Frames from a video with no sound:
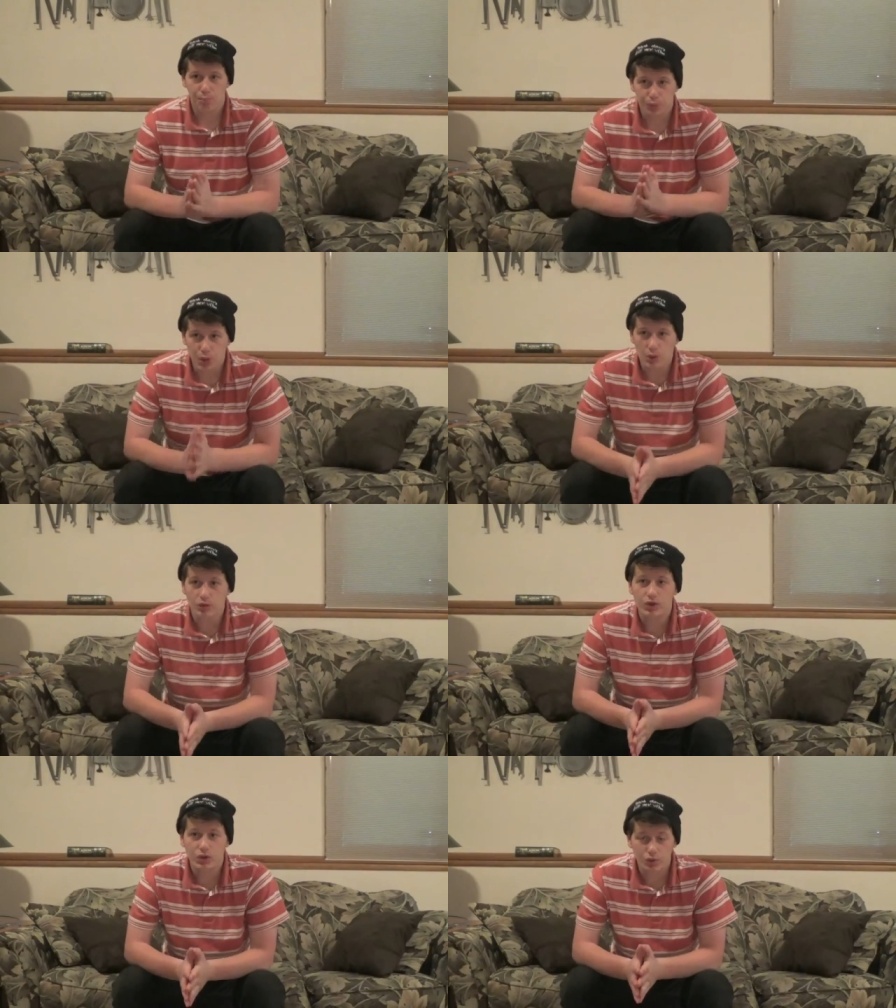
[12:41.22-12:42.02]

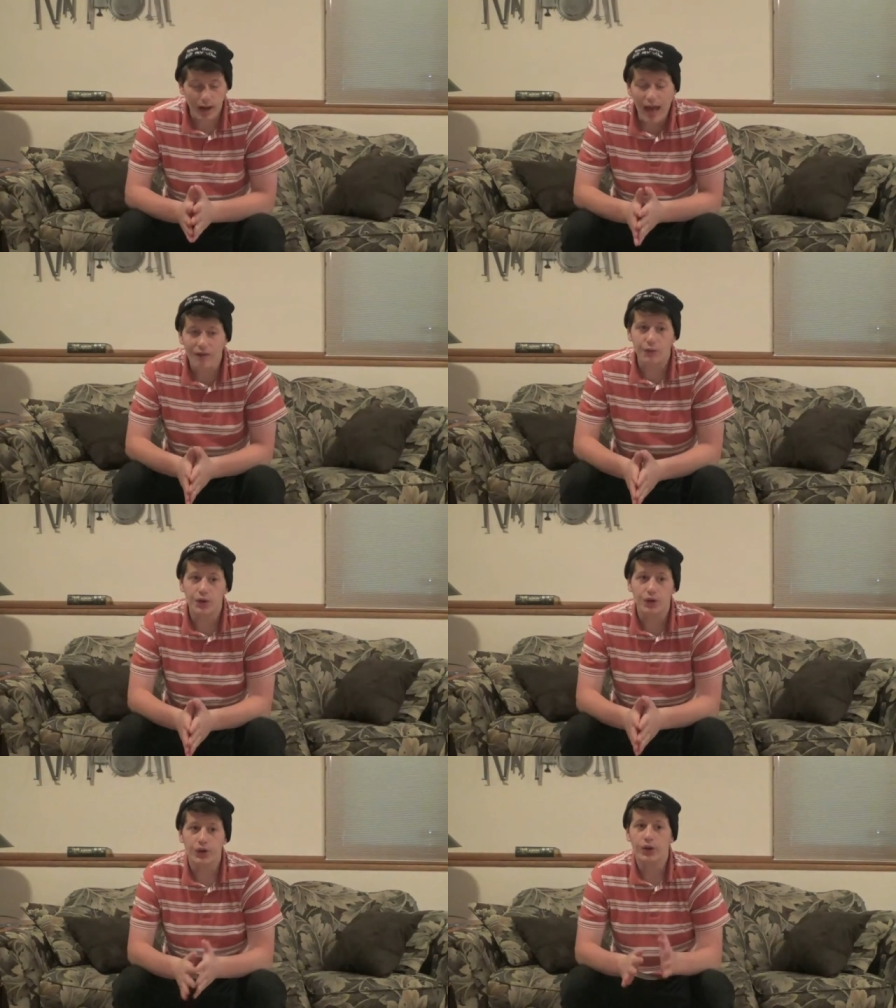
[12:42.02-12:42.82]
bros to
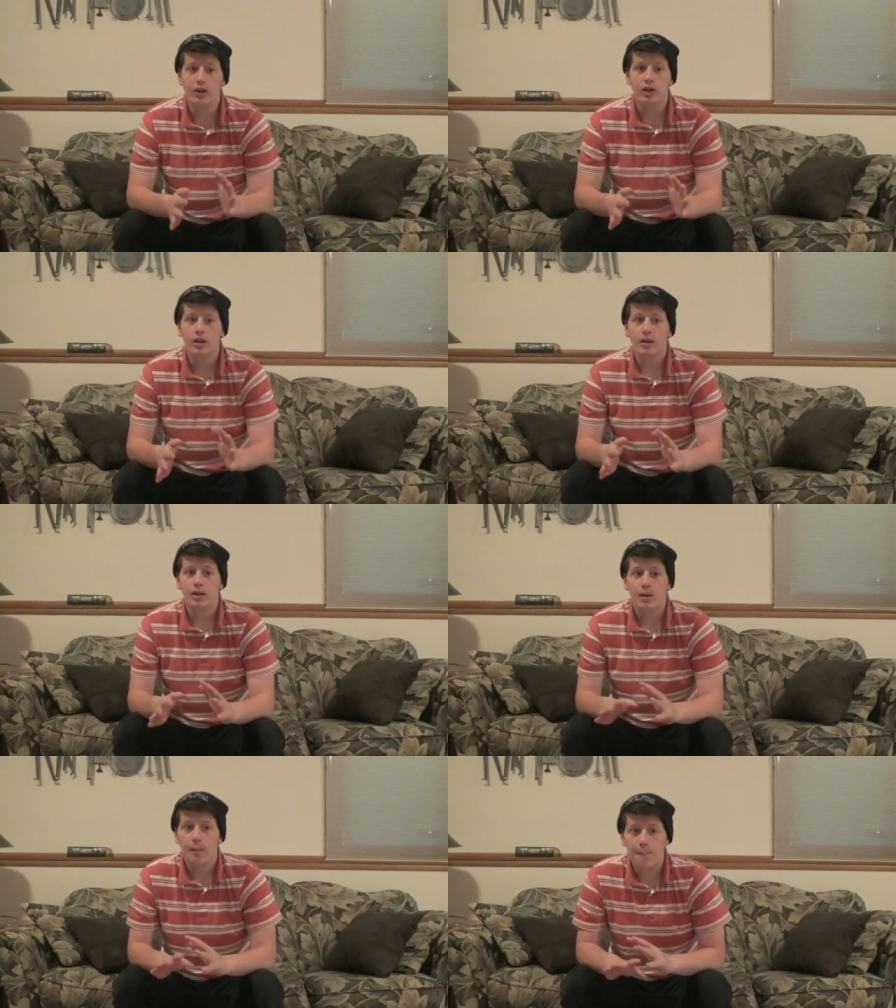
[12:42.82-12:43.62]
ever
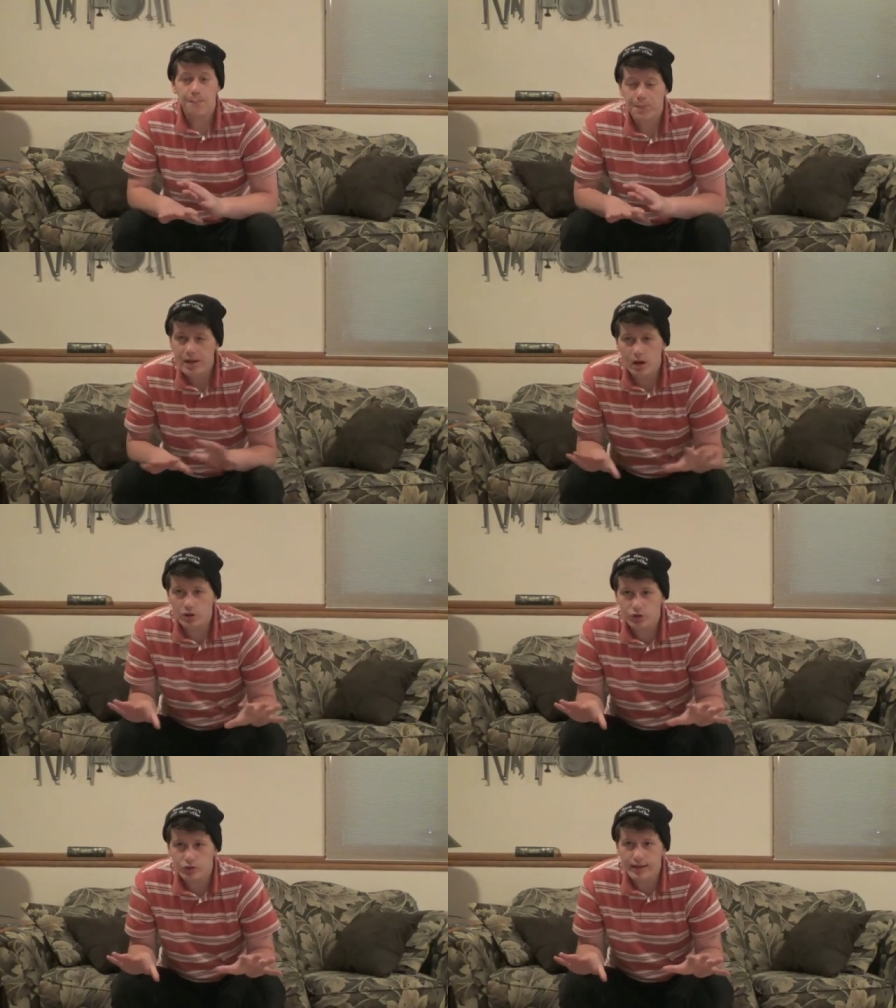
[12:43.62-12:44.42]
be
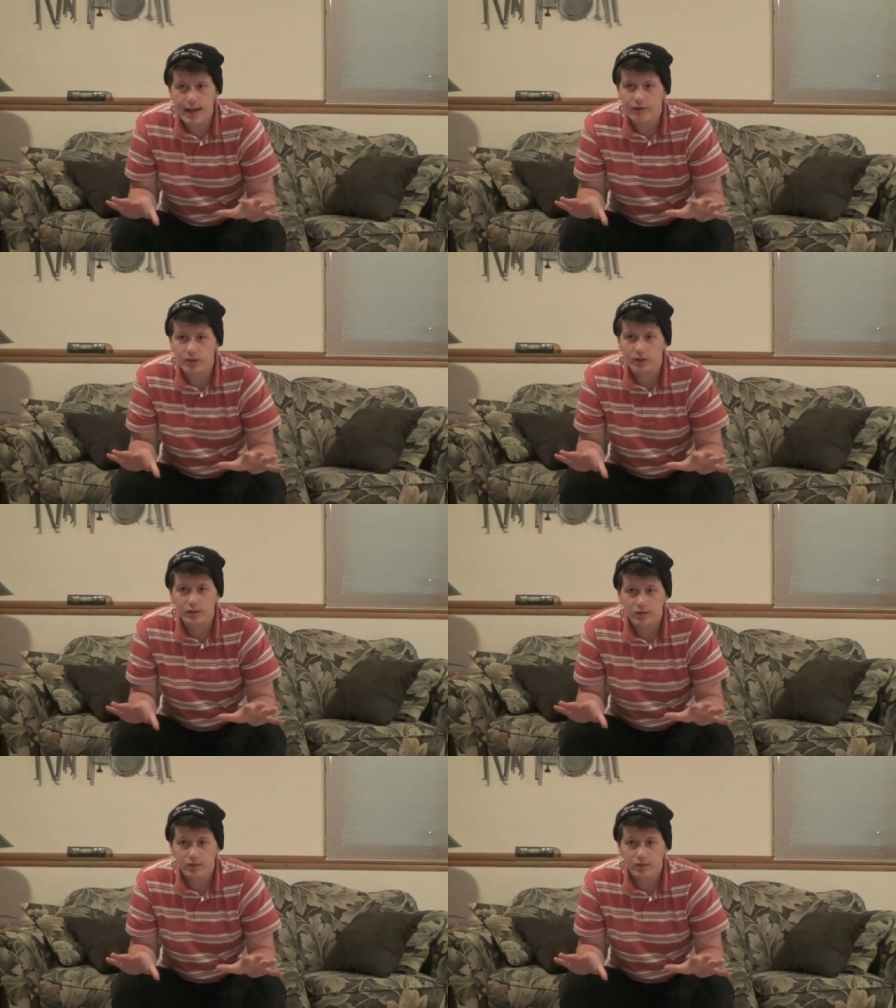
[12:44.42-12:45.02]
on screen ever.